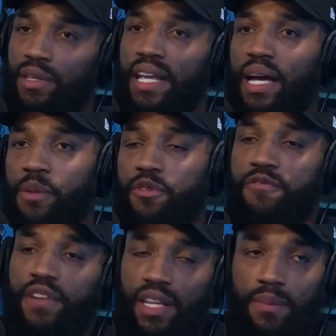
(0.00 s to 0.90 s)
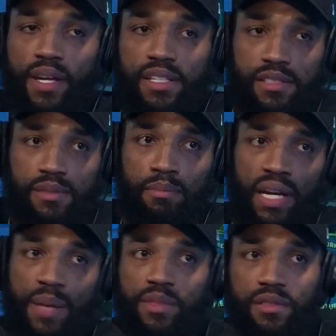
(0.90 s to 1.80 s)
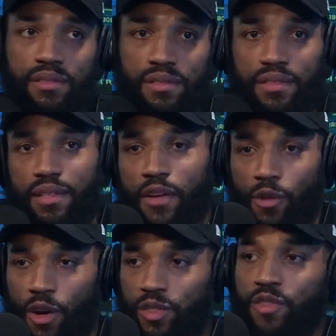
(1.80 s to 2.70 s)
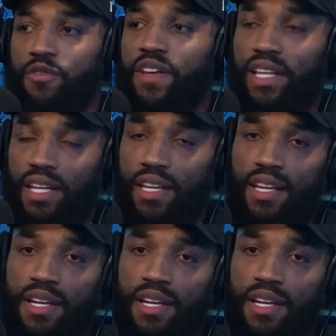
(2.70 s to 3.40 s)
think I'm from Philly because my name is, everyone calls me Philly.